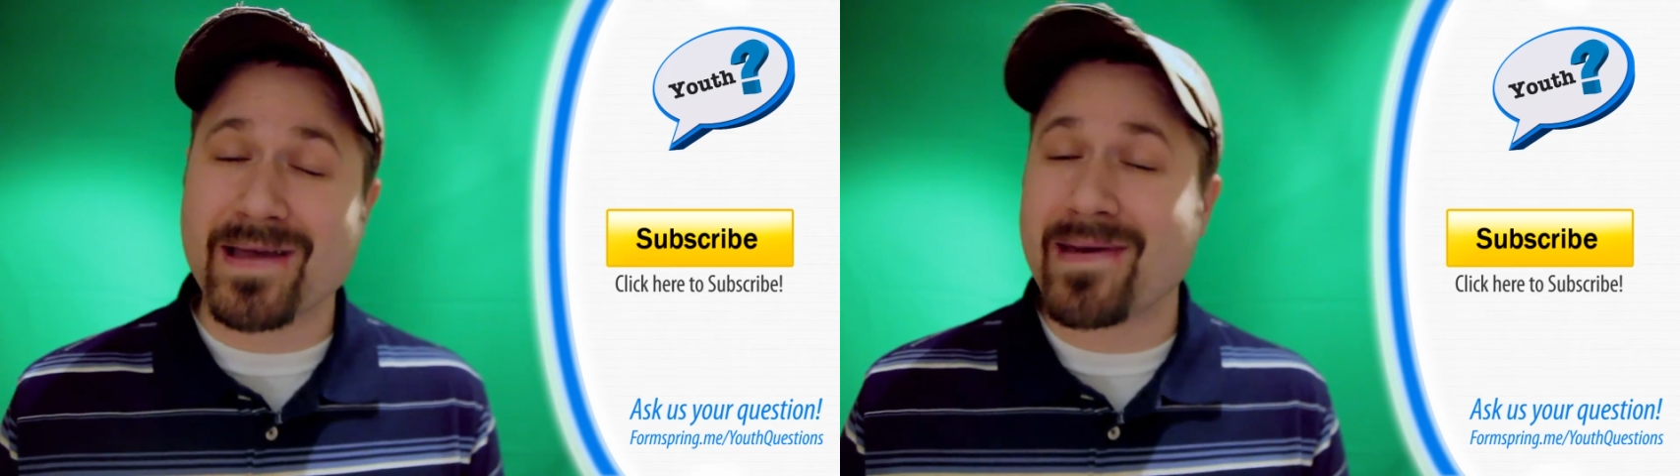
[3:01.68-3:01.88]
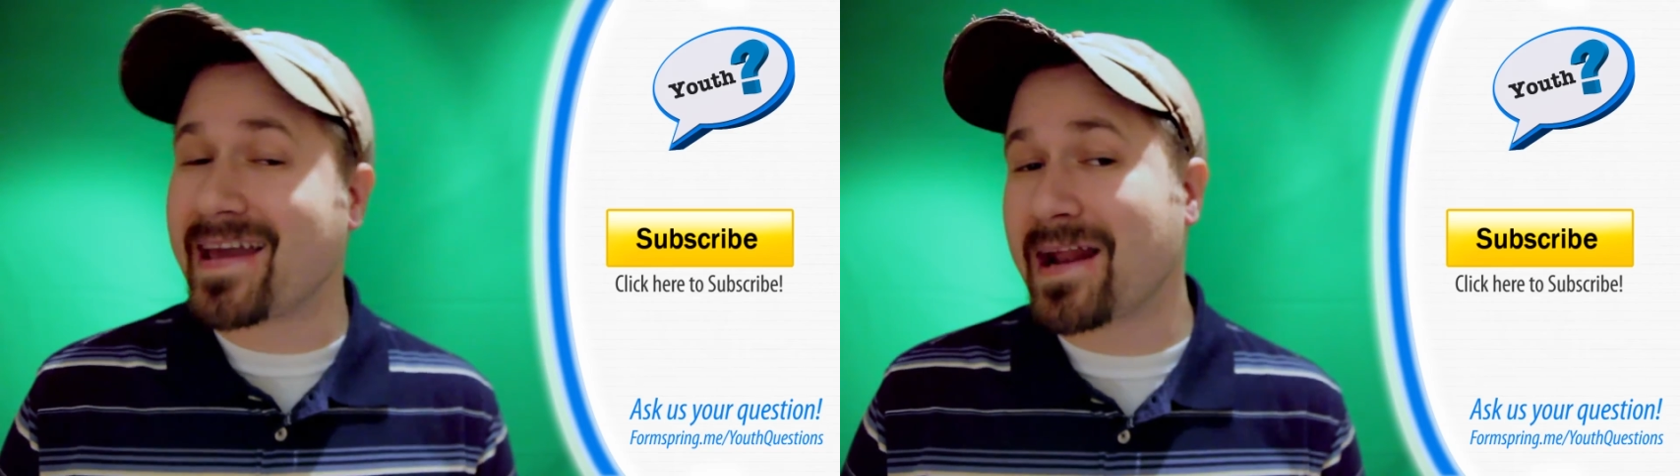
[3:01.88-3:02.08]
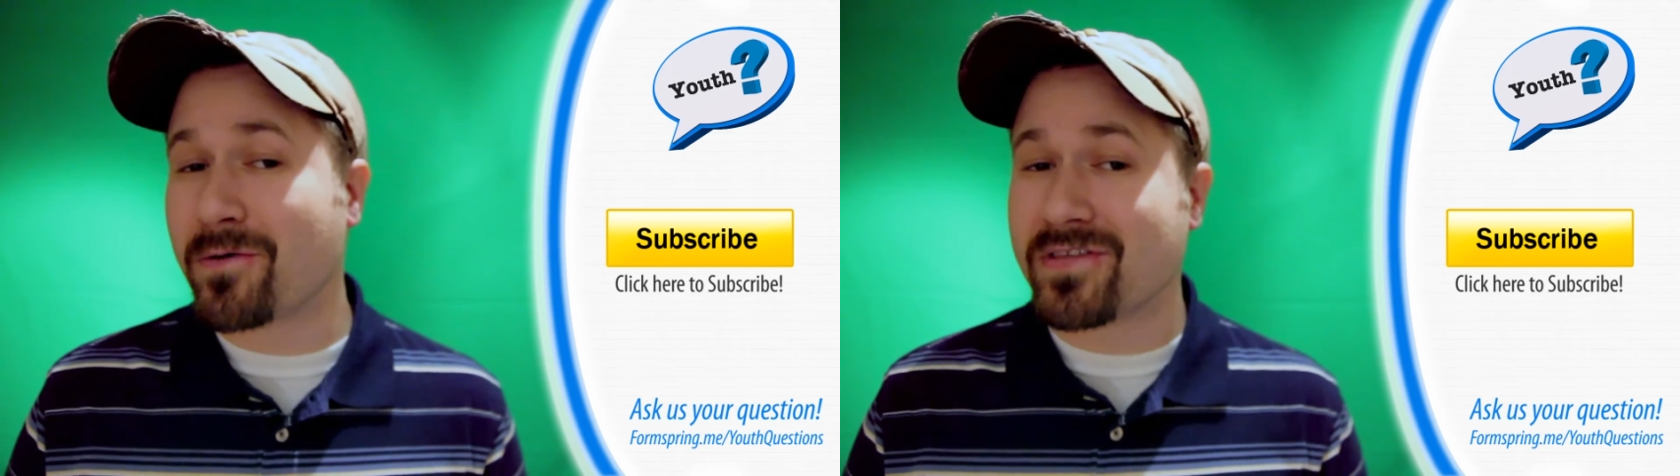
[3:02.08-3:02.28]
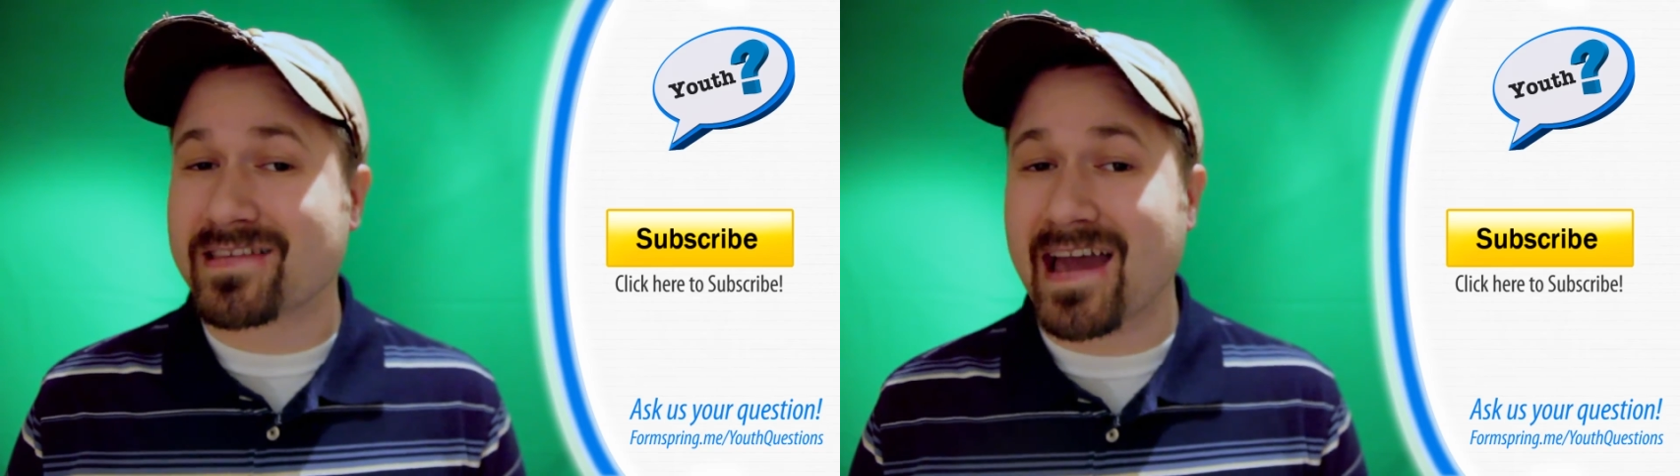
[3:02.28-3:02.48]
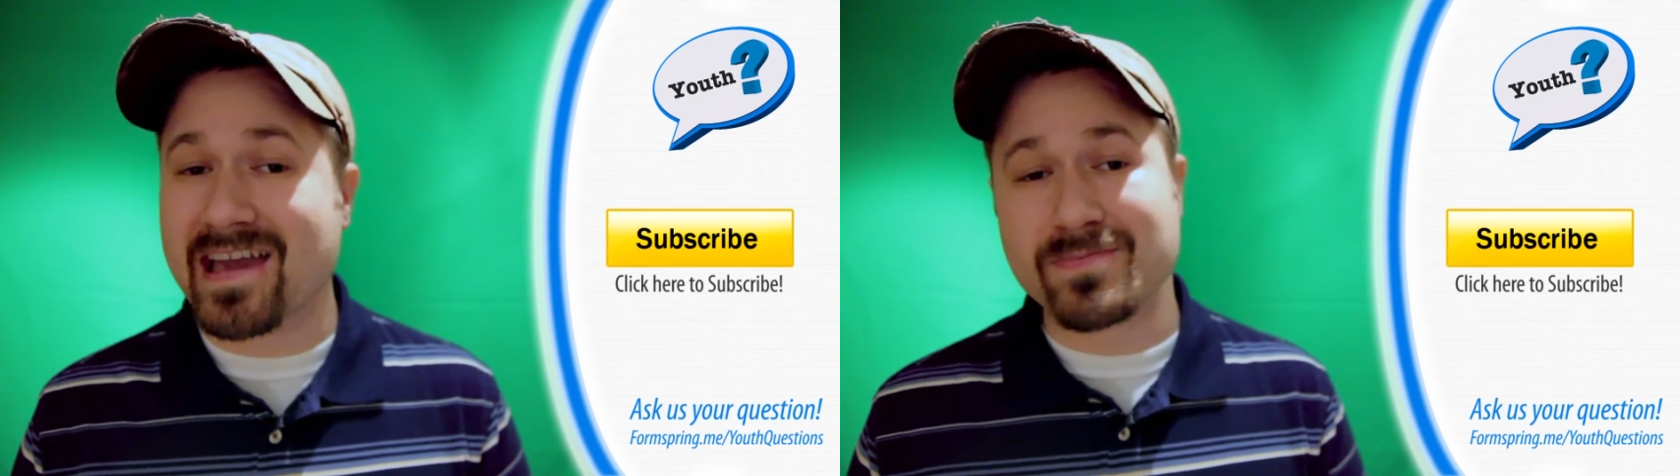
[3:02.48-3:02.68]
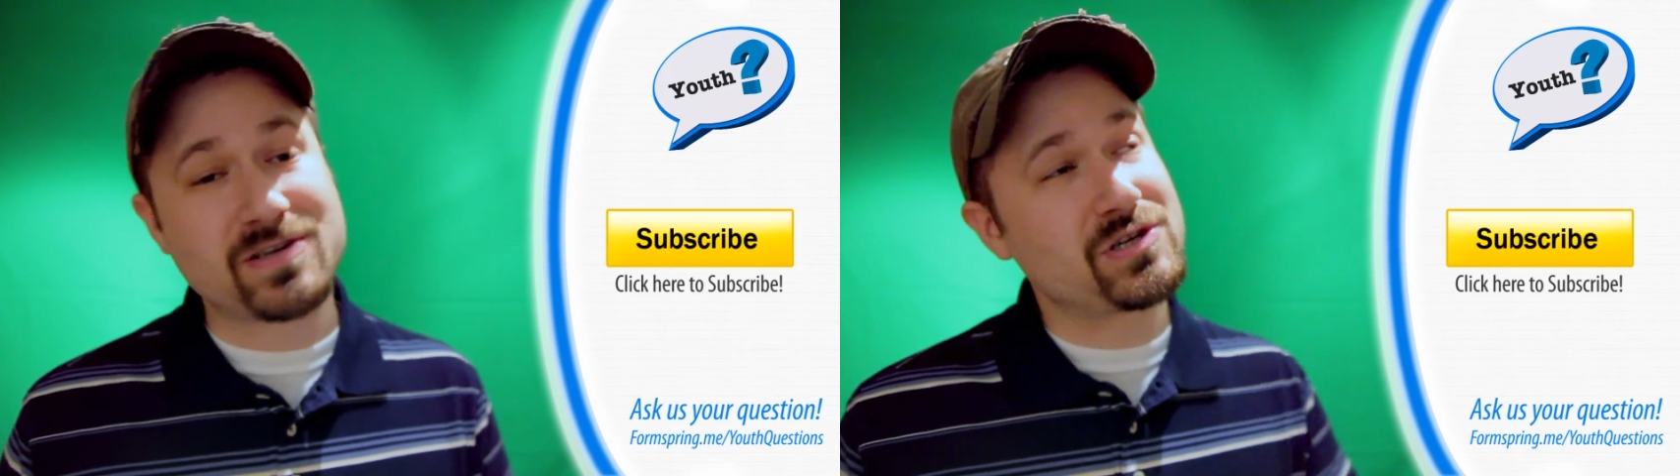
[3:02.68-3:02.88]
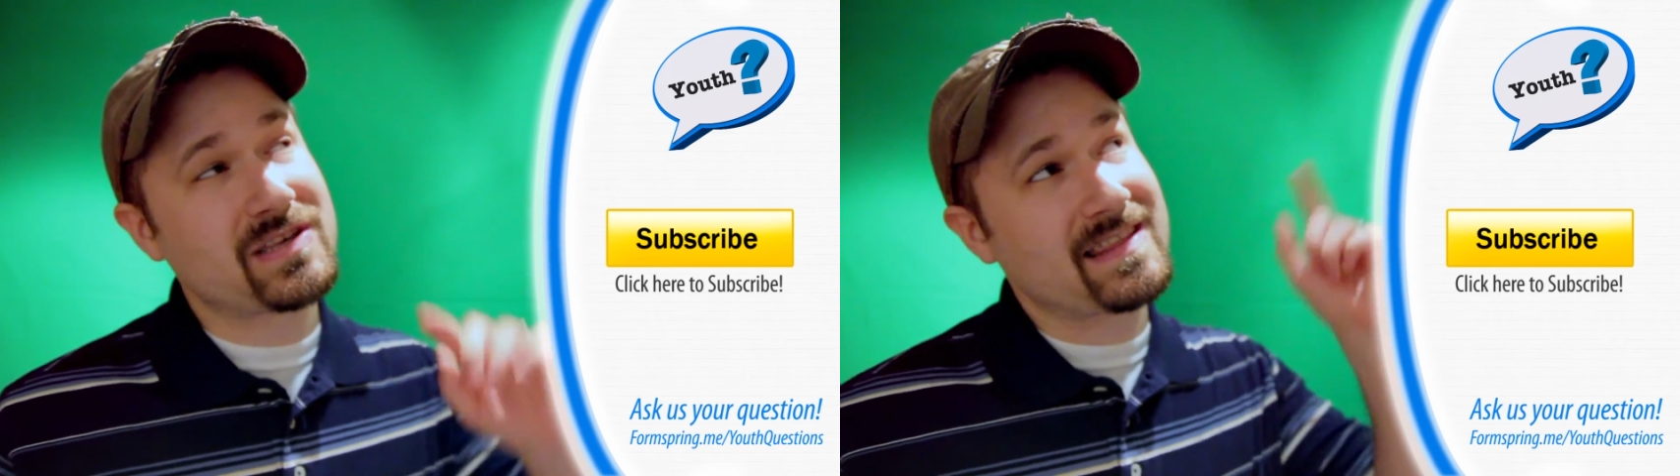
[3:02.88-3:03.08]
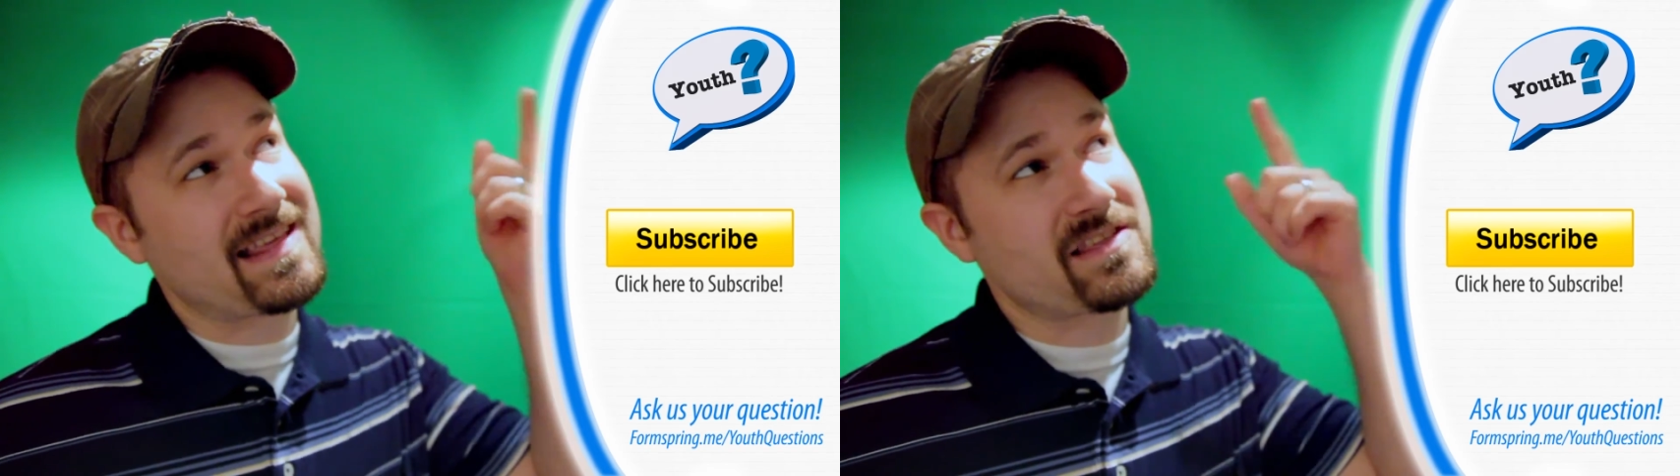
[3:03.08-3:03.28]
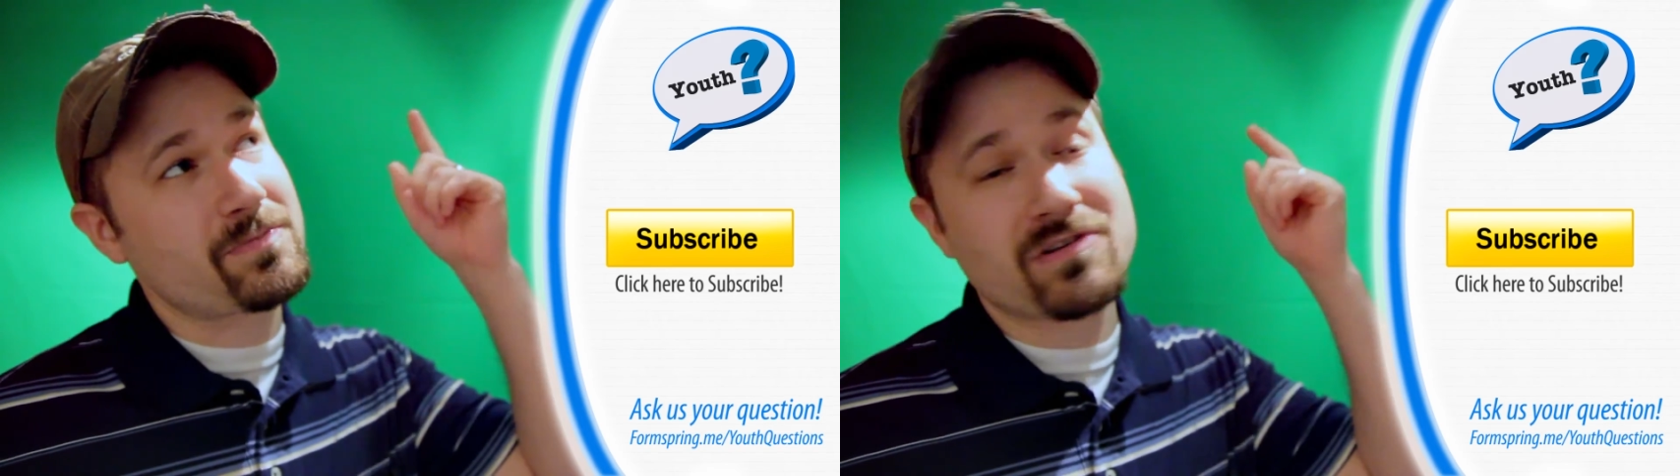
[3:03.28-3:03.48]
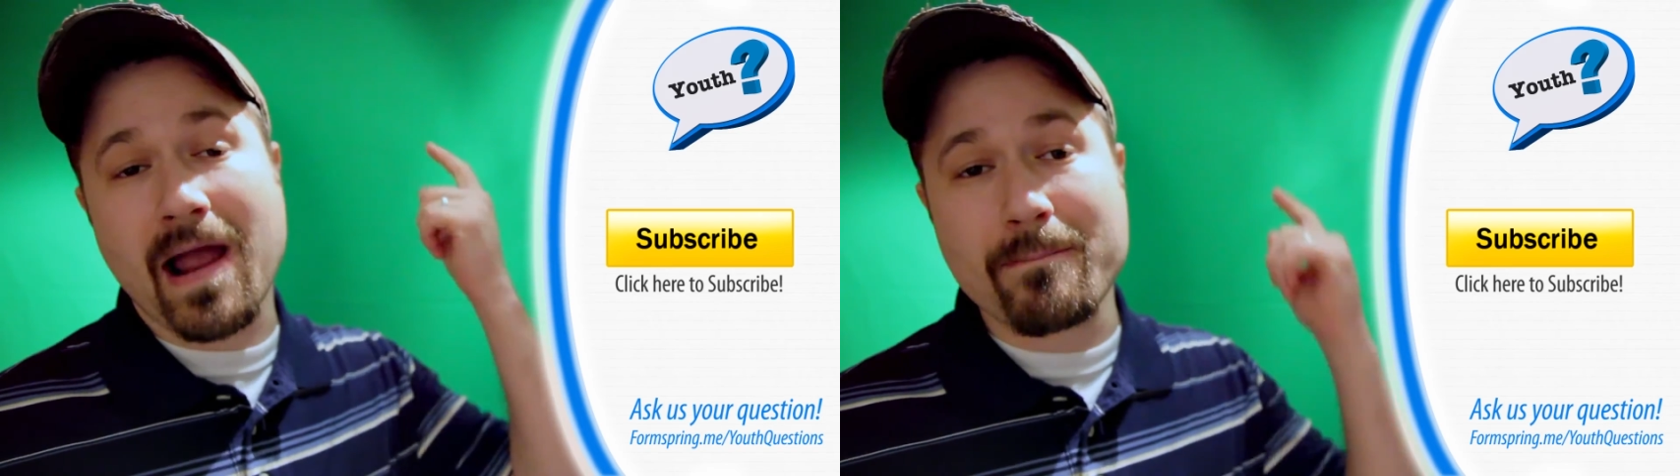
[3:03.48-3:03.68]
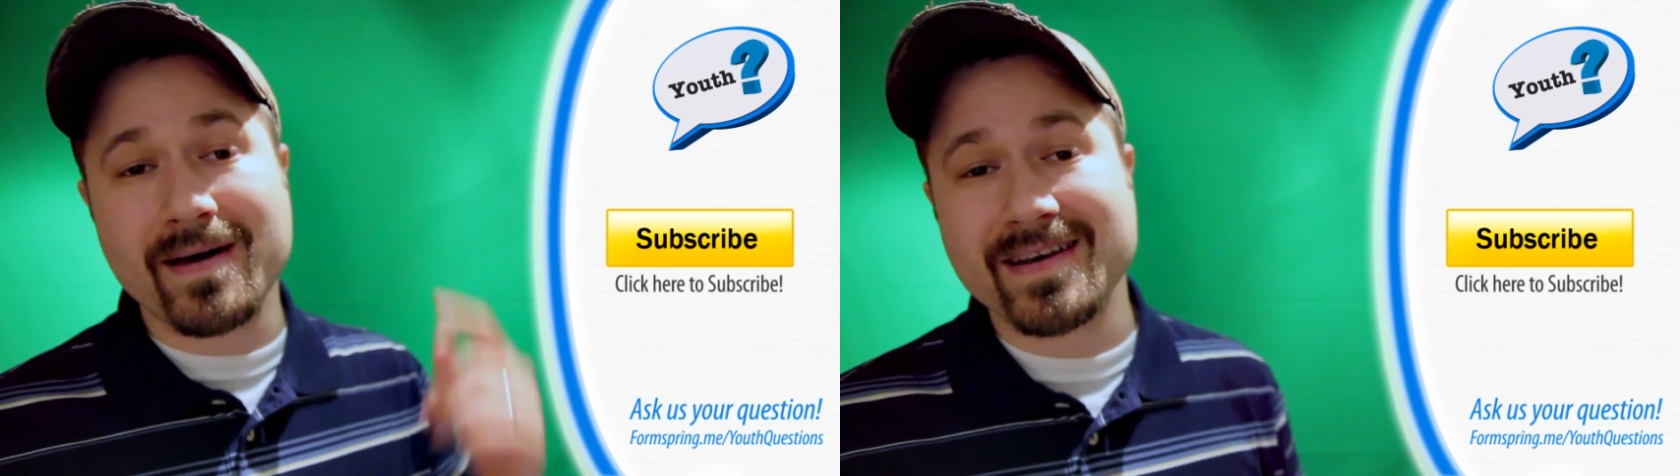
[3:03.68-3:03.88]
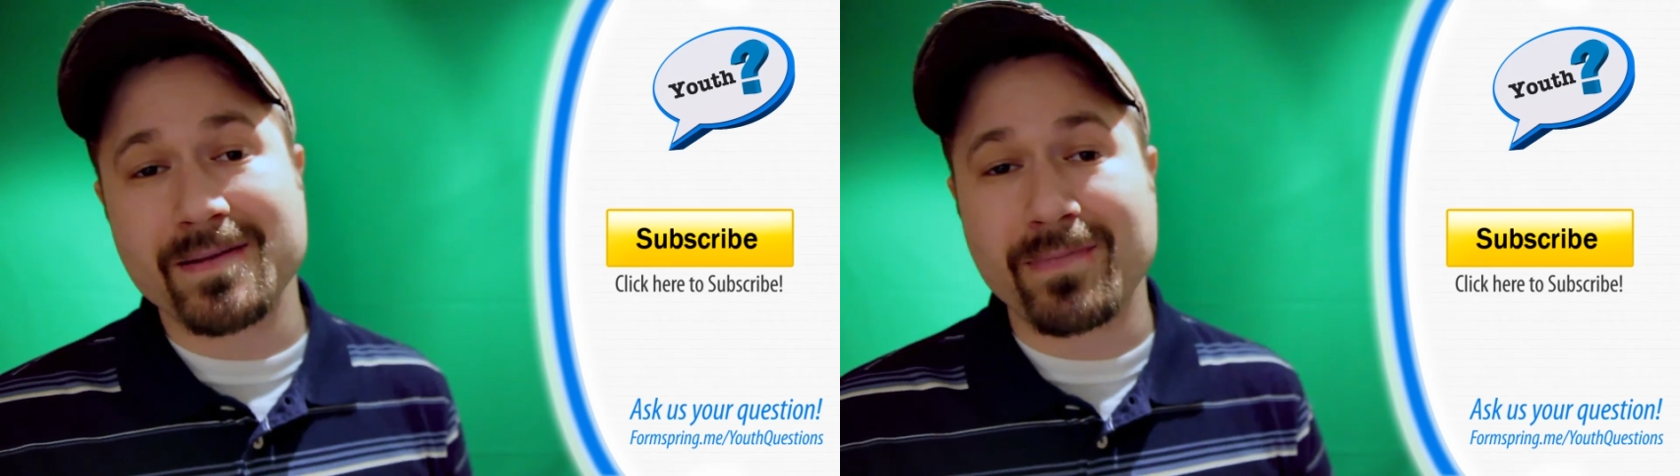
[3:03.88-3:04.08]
time hanging out with us guys, make sure you click that subscribe button